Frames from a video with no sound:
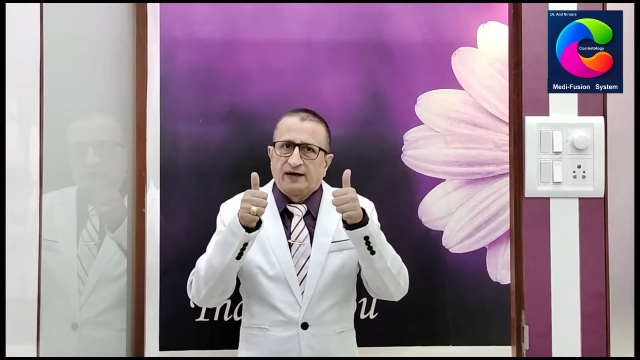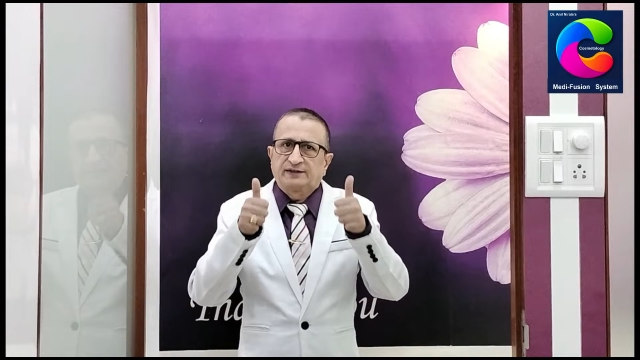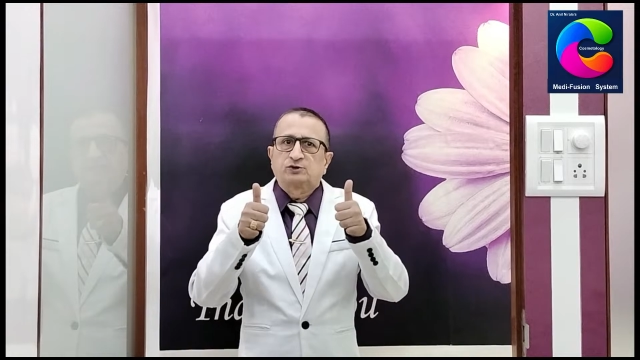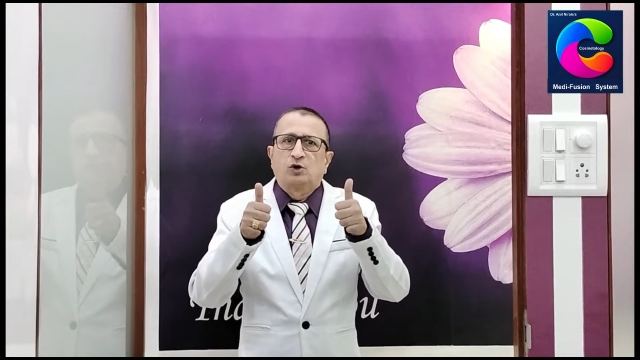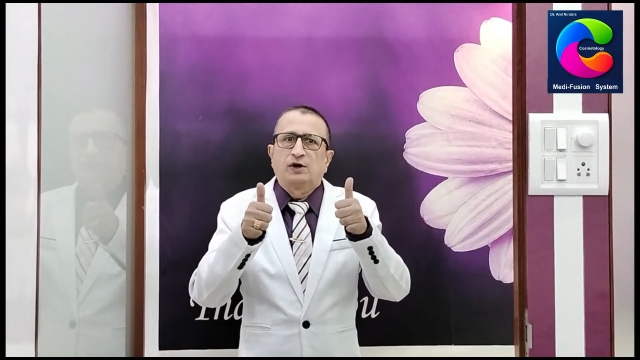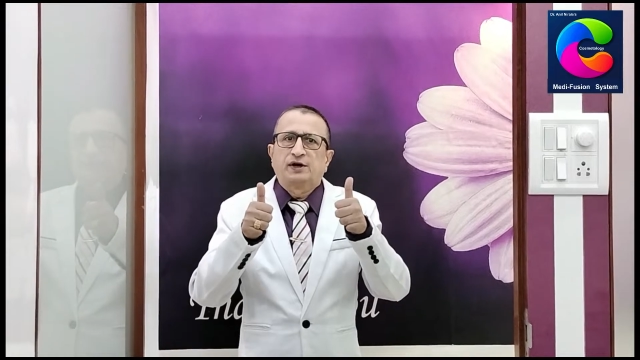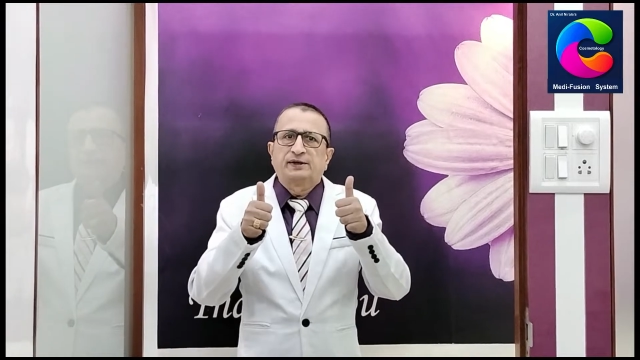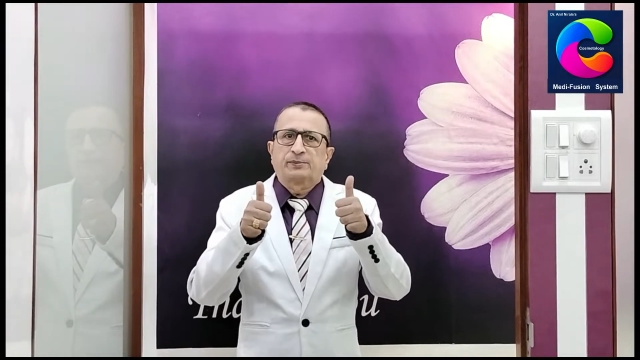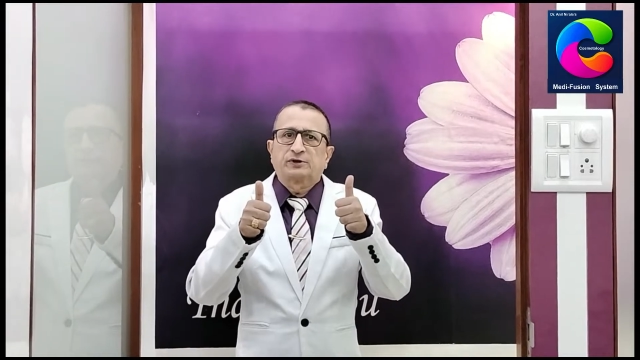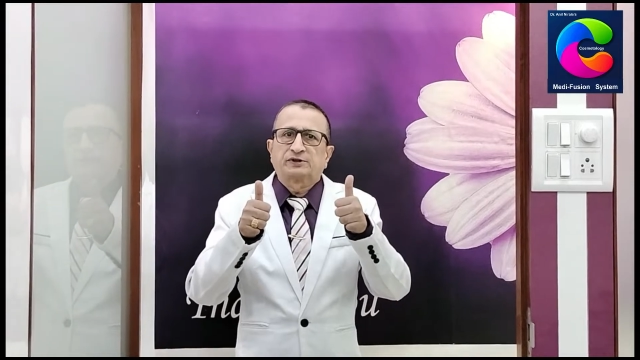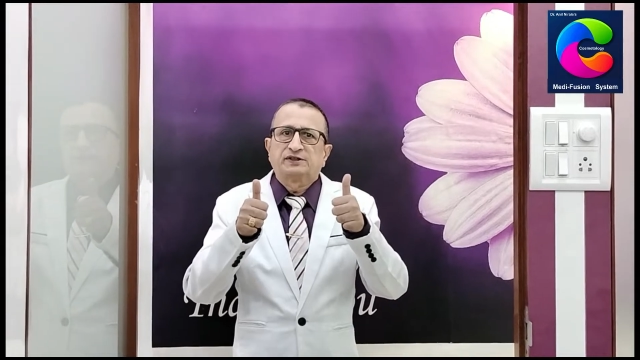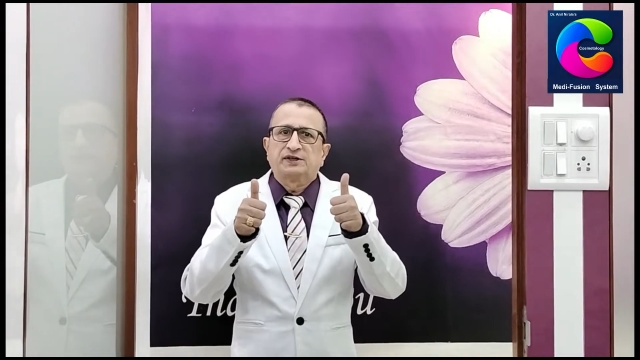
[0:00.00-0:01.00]
go in the
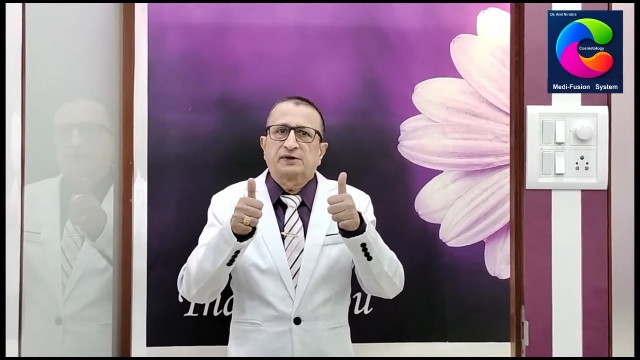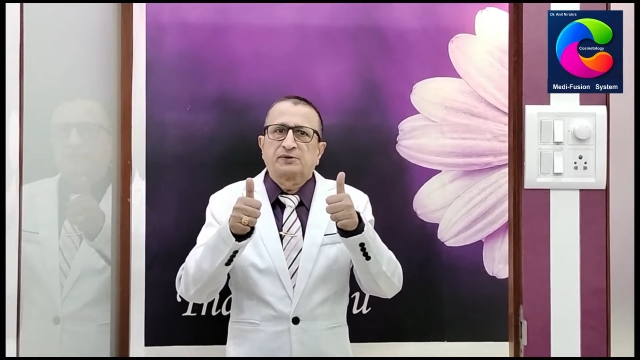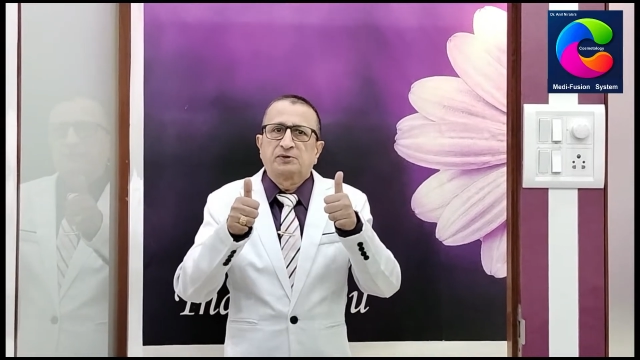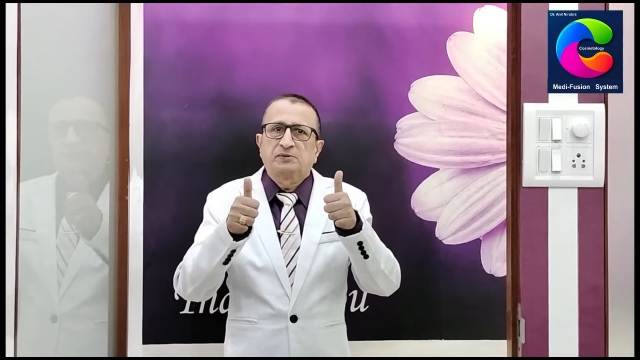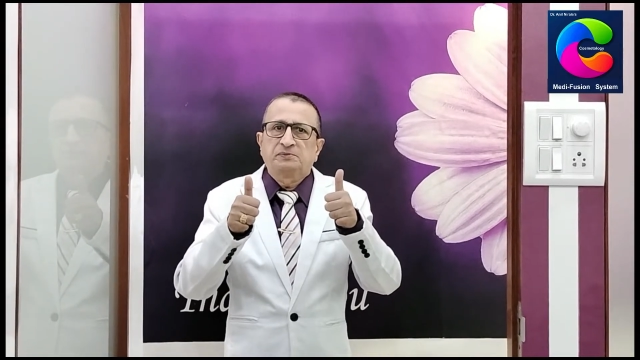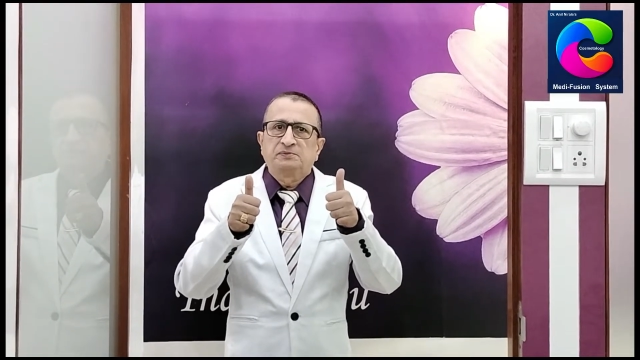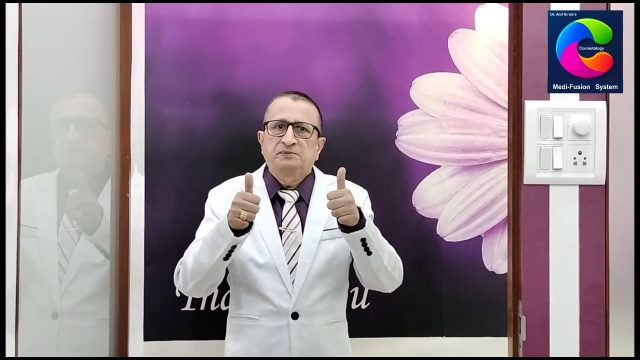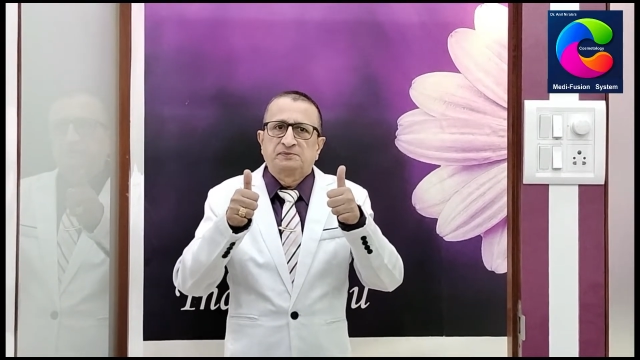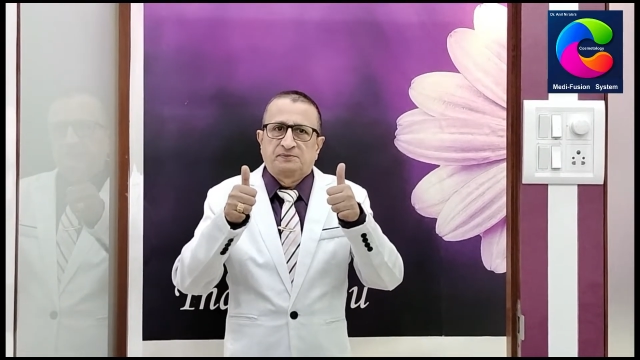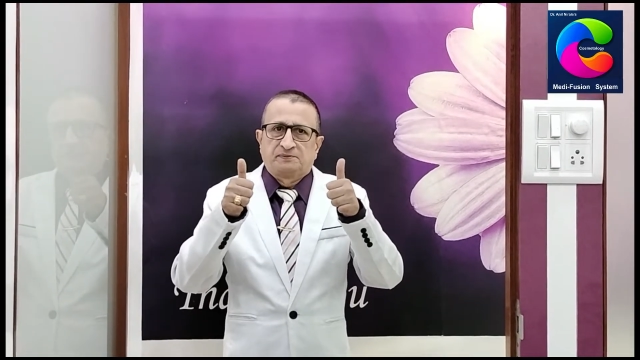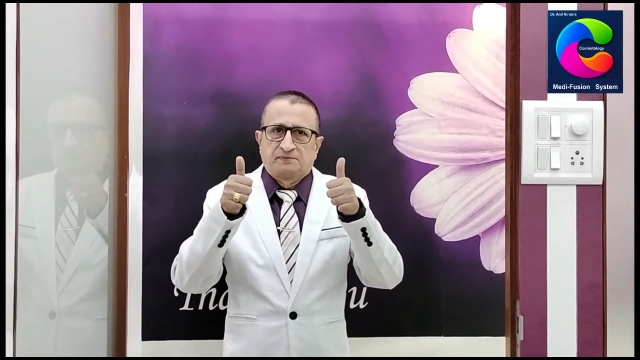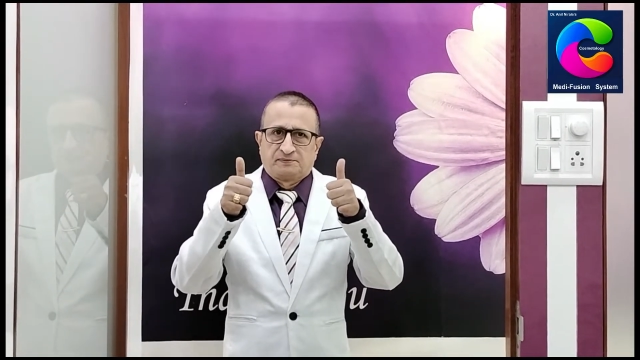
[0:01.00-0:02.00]
procedure room.
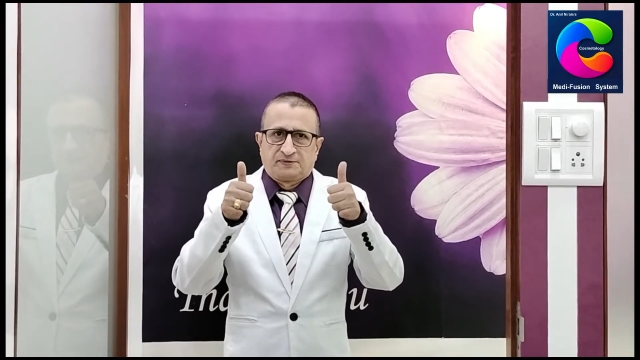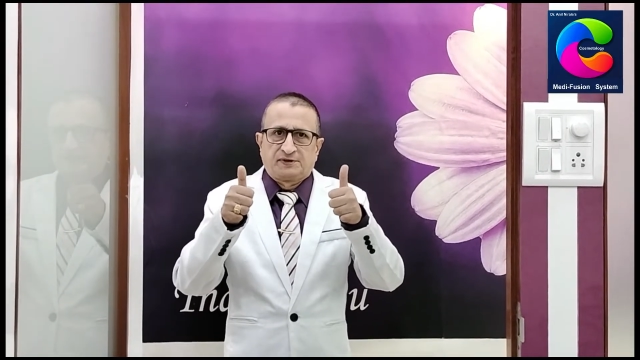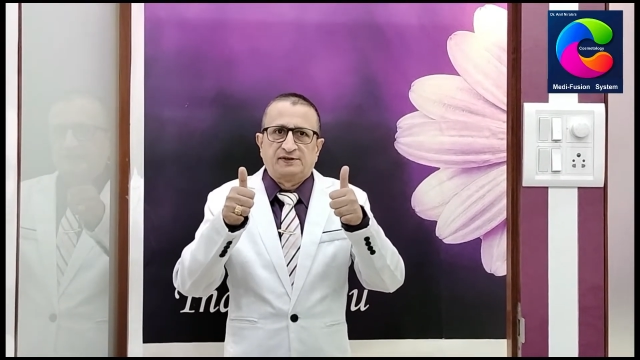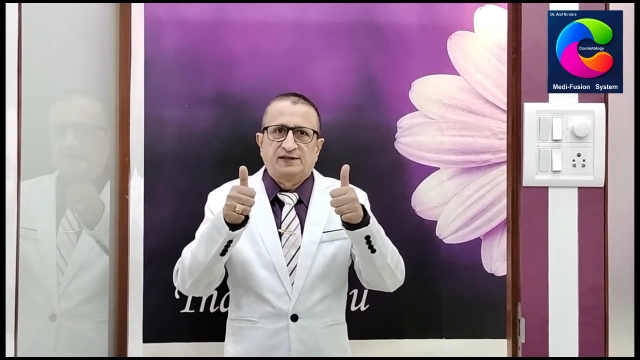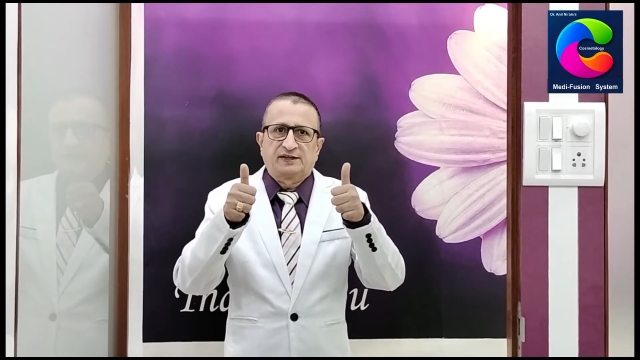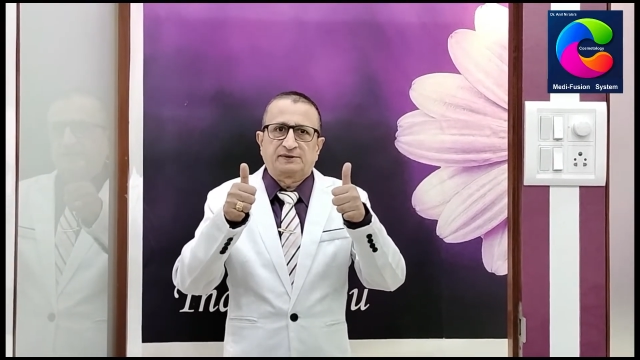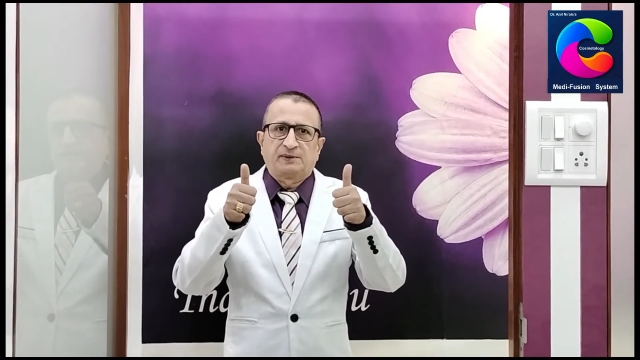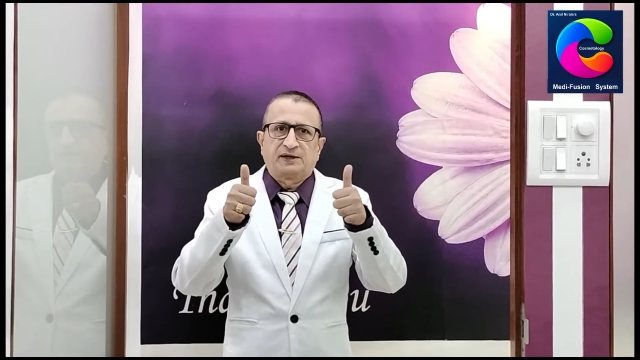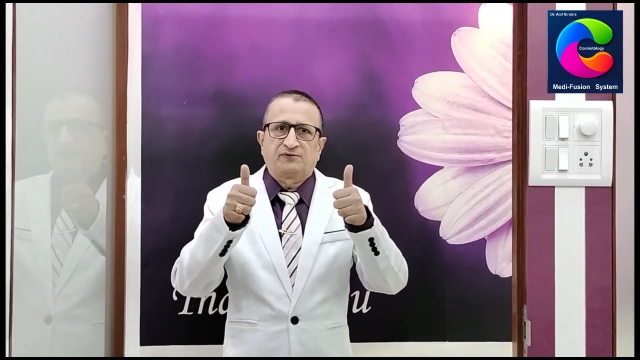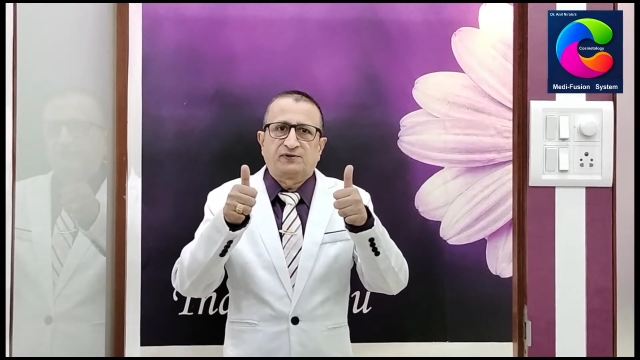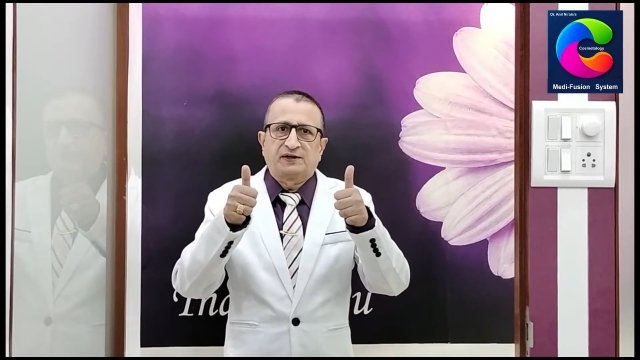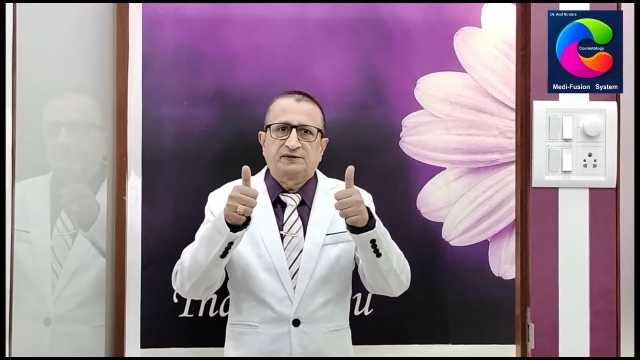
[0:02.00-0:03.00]
Yes, my
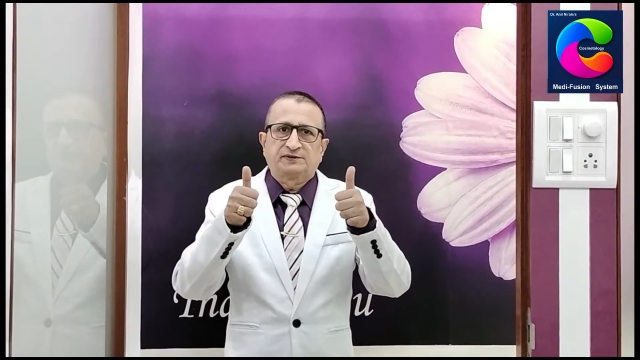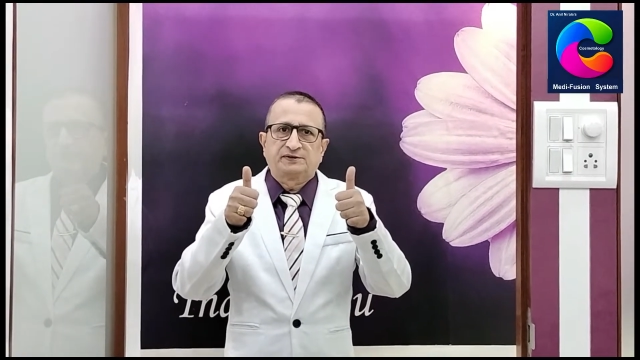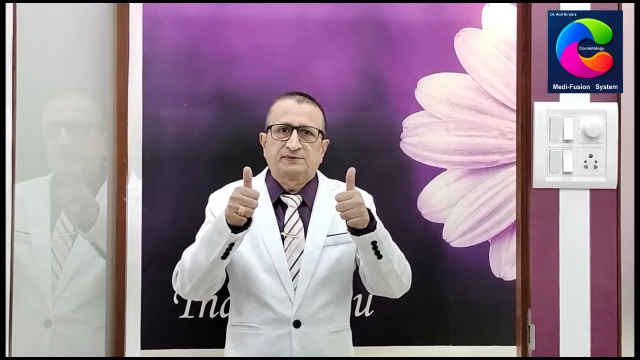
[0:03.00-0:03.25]
friends.